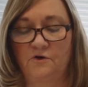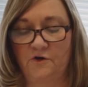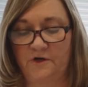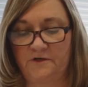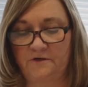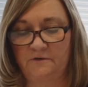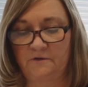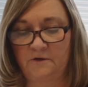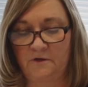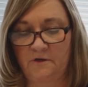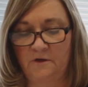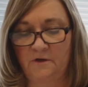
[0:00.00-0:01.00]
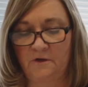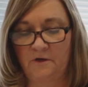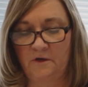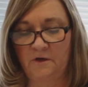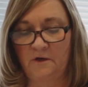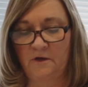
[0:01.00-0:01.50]
good.
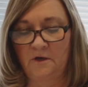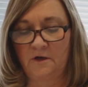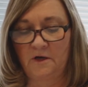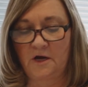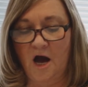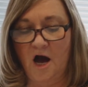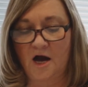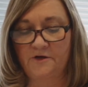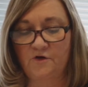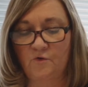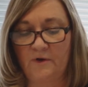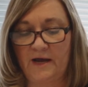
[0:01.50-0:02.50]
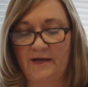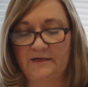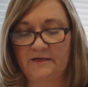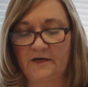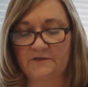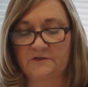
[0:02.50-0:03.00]
God
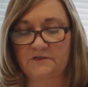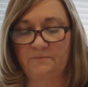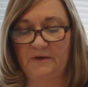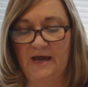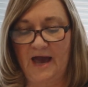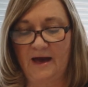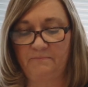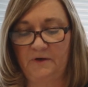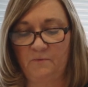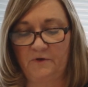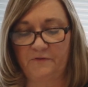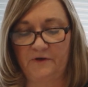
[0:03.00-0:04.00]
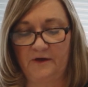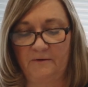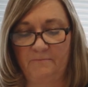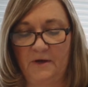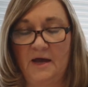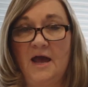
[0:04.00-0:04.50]
created us to be happy with
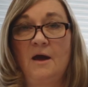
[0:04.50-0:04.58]
Him